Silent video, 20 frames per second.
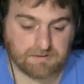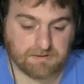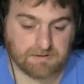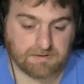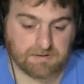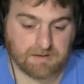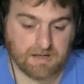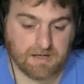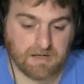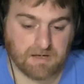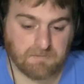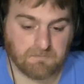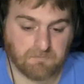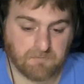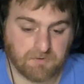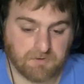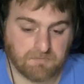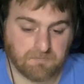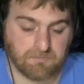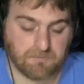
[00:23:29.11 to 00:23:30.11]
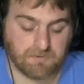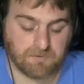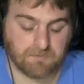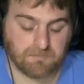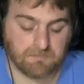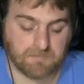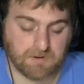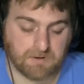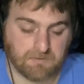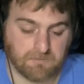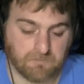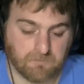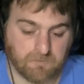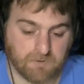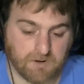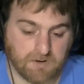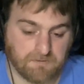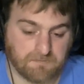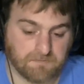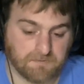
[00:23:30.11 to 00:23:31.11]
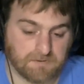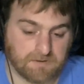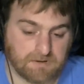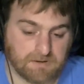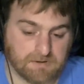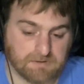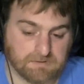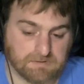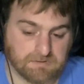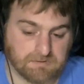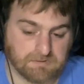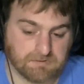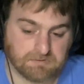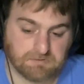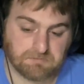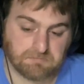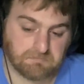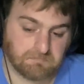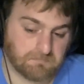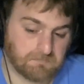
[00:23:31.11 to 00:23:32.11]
the time with my wife and kids is